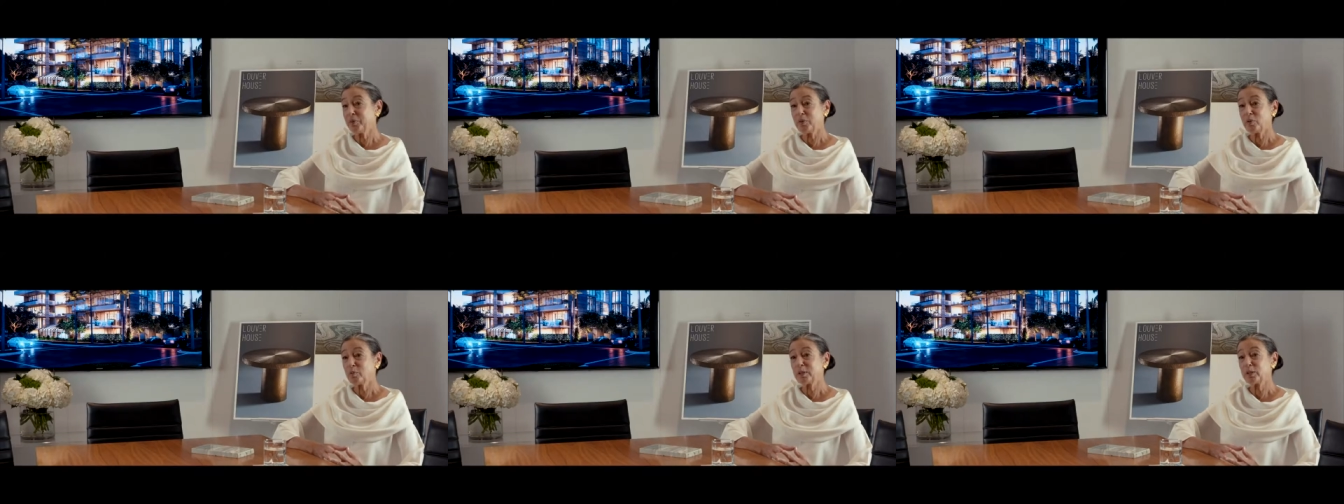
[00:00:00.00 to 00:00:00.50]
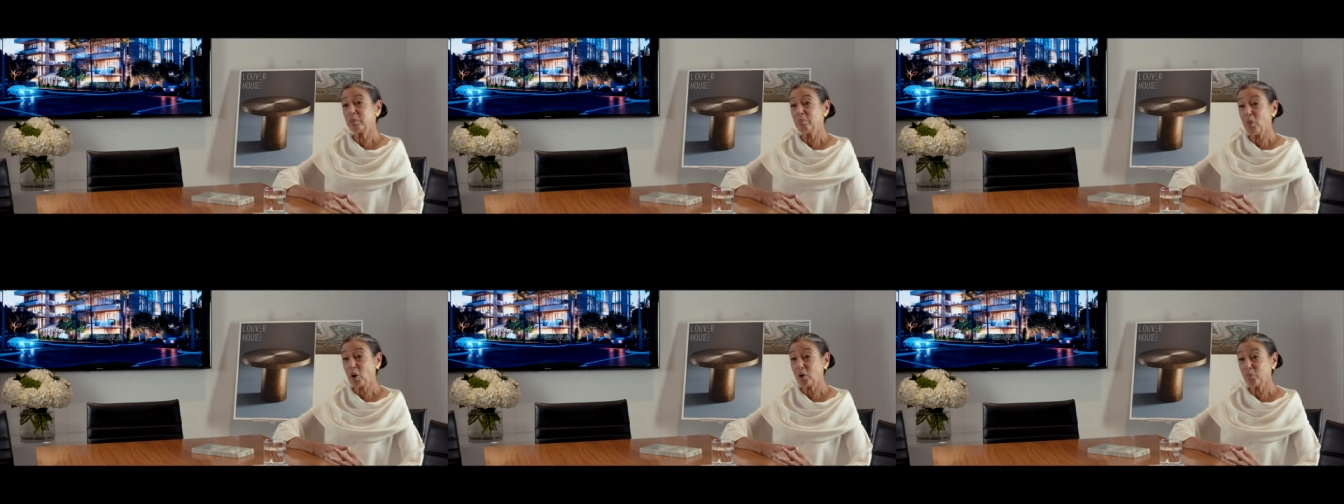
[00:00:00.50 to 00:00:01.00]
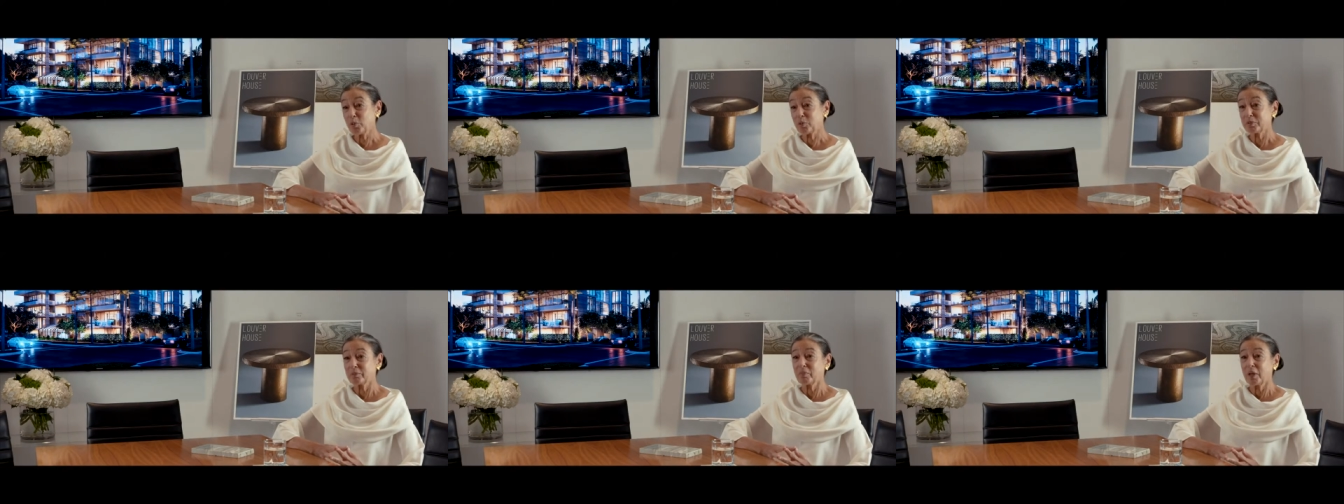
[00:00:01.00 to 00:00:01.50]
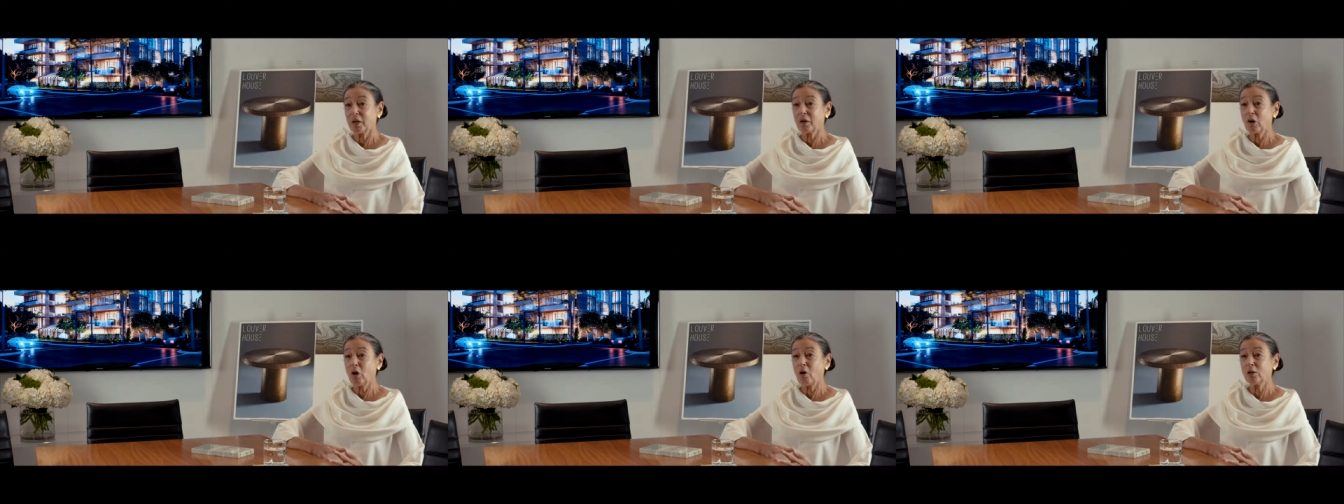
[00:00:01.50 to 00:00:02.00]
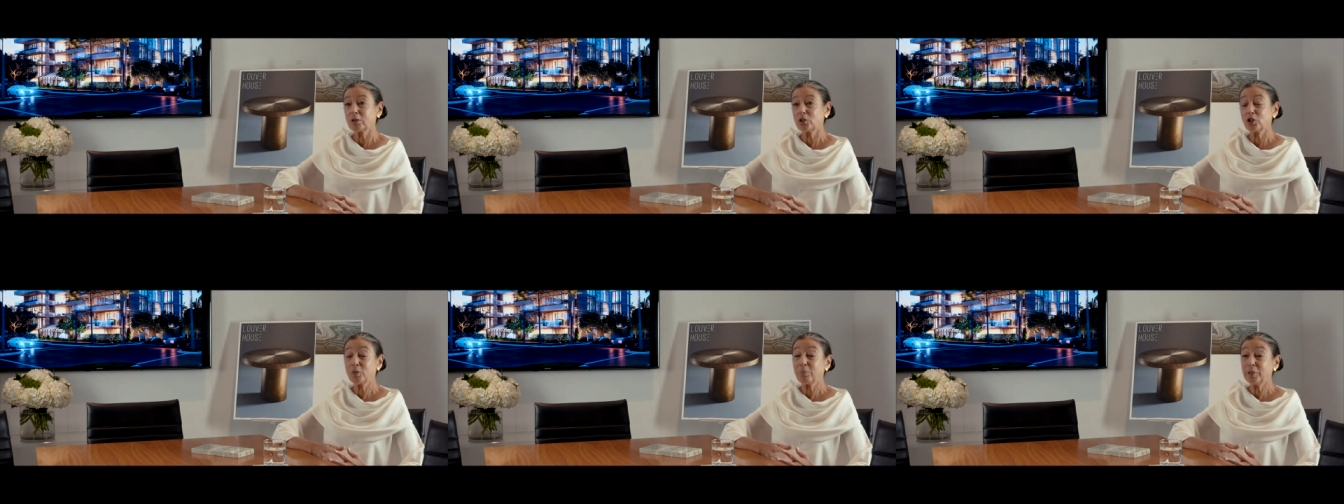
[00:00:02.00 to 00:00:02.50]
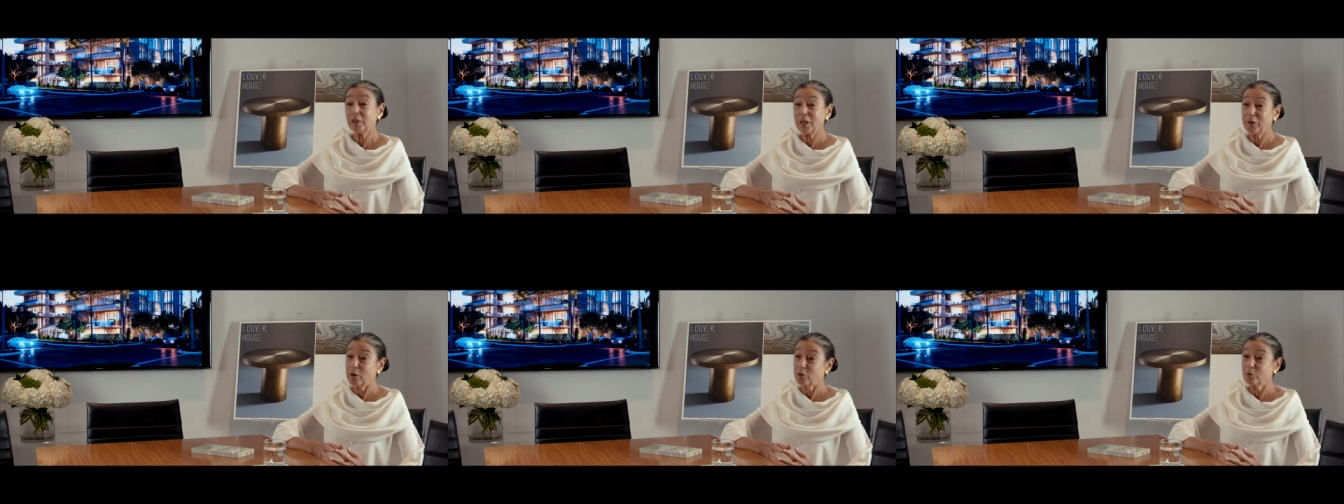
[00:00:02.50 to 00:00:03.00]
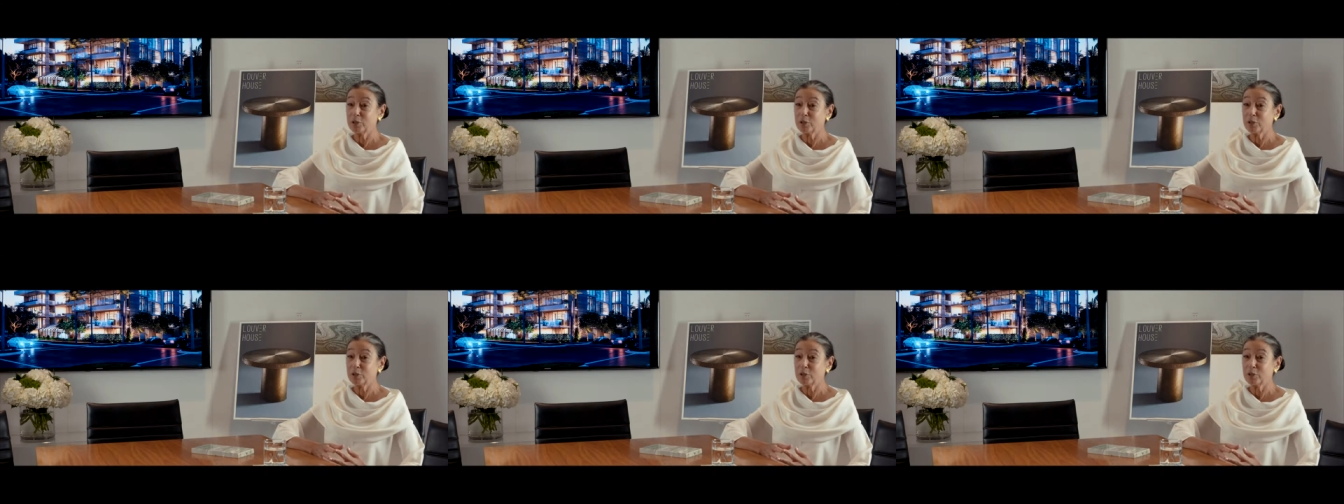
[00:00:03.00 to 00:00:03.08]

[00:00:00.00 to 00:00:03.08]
There was a marble called Cipollino,